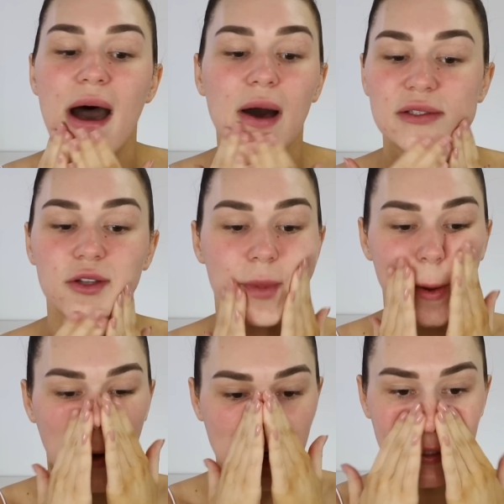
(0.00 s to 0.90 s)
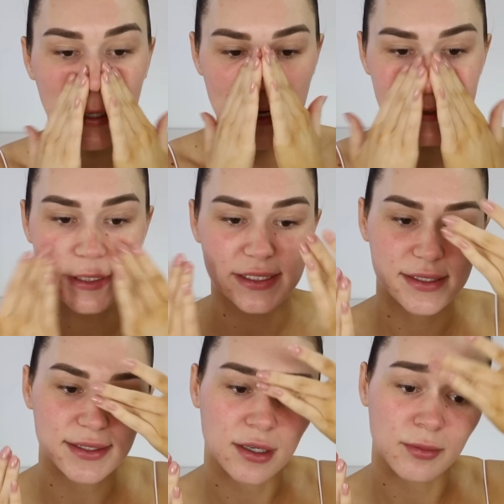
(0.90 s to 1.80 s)
I was on my way to the
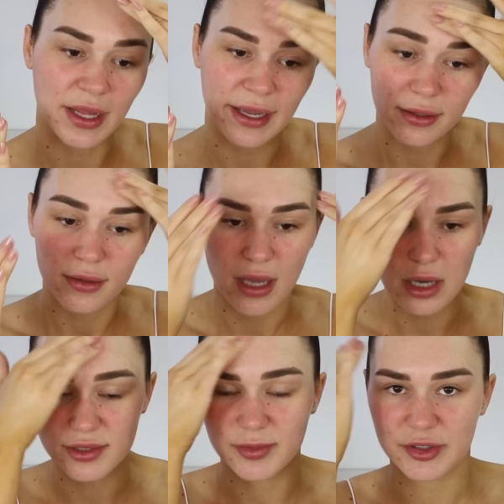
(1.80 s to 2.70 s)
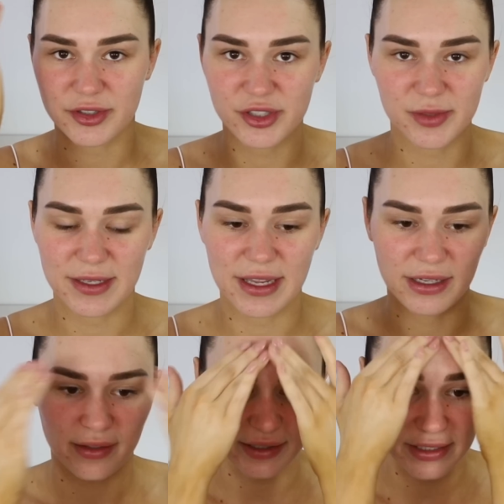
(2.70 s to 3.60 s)
hairdressers and I'm like, I was supposed to just be
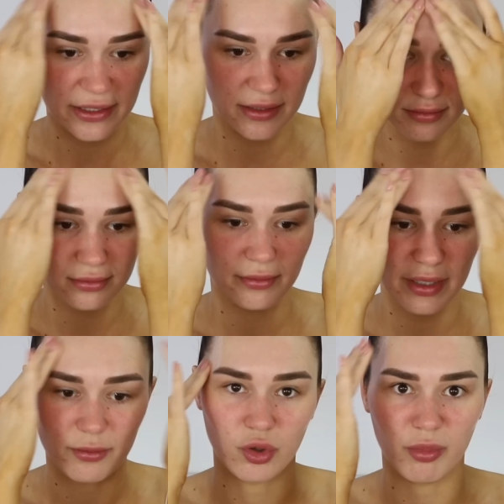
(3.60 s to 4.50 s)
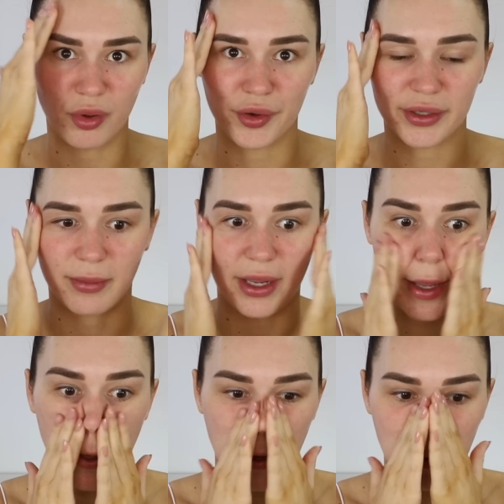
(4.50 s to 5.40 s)
getting like a bit more blonde in my
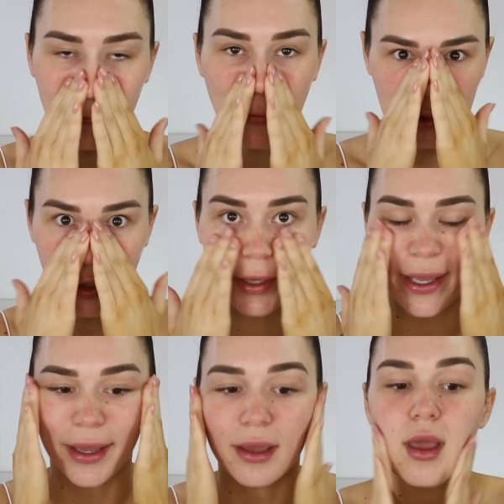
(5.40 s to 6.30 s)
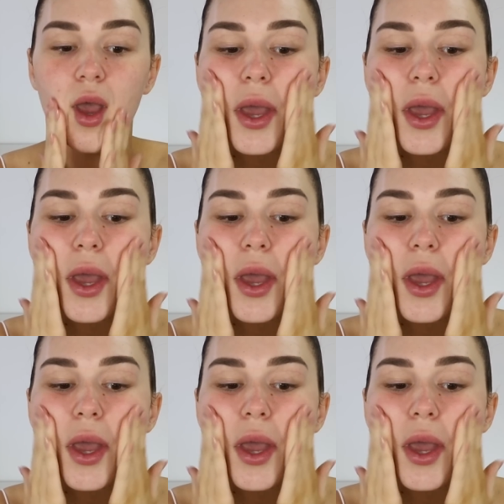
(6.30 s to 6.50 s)
hair, my long hair.